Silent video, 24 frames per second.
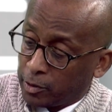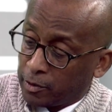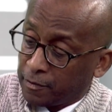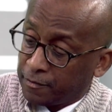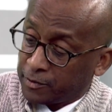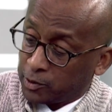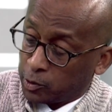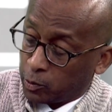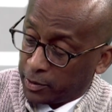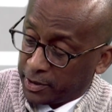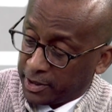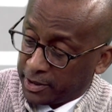of
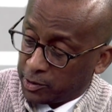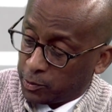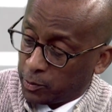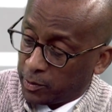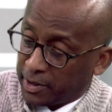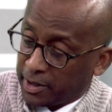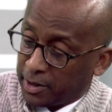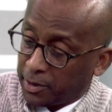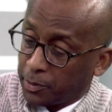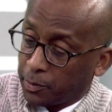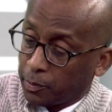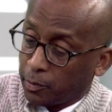
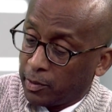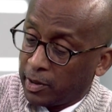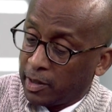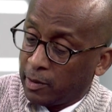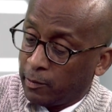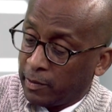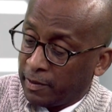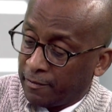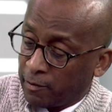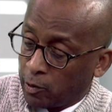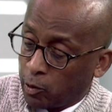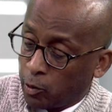2023,
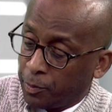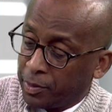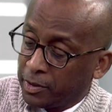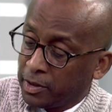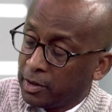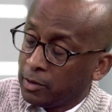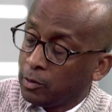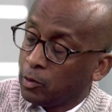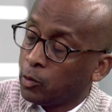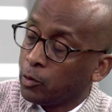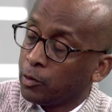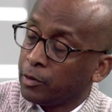we've yeah. opened
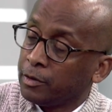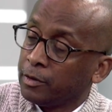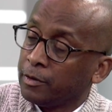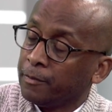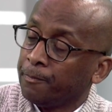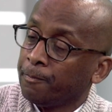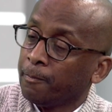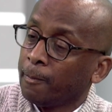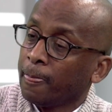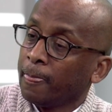in Lorton,